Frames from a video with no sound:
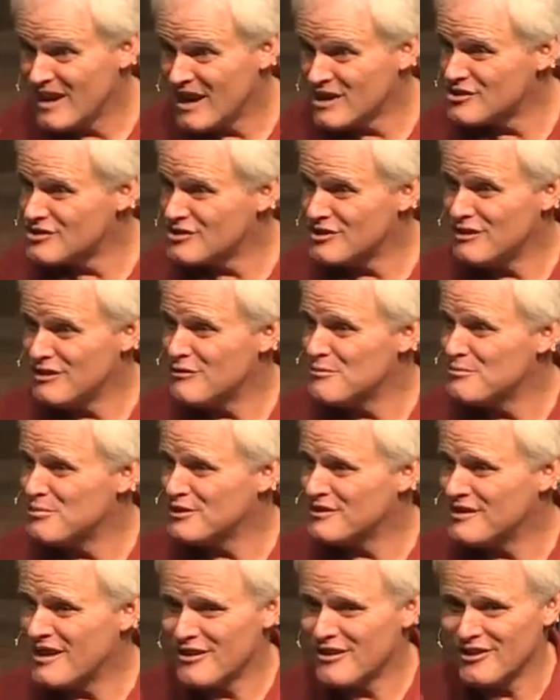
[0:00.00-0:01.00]
I shouldn't even
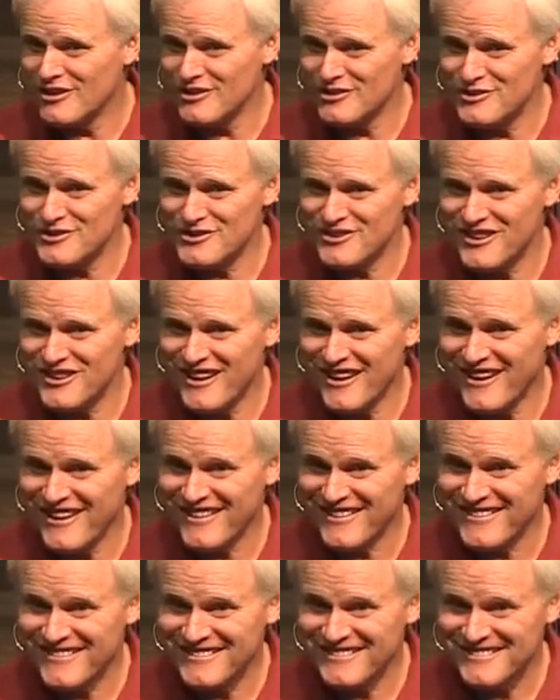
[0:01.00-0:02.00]
put that on you, should I?
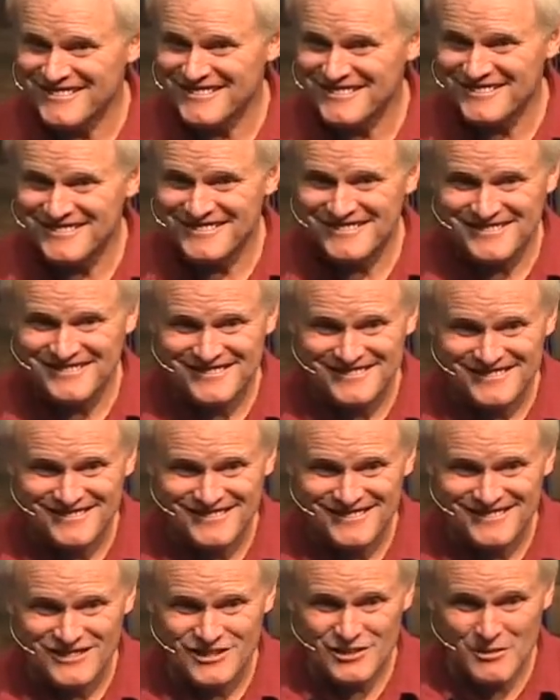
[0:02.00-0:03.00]

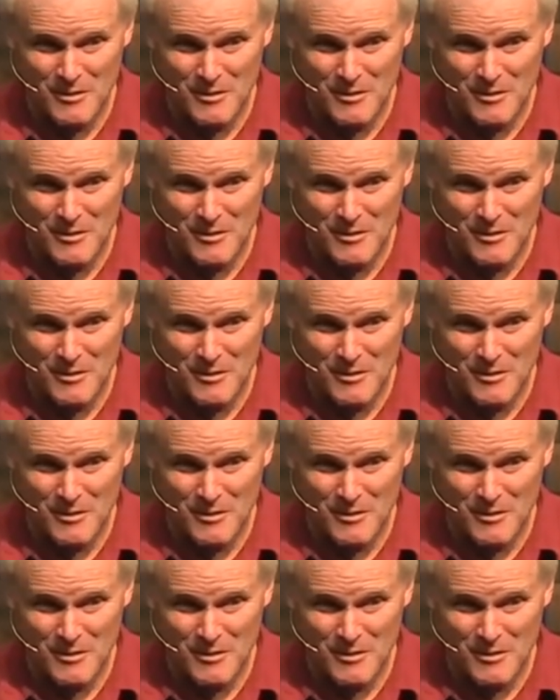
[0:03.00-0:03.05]
Do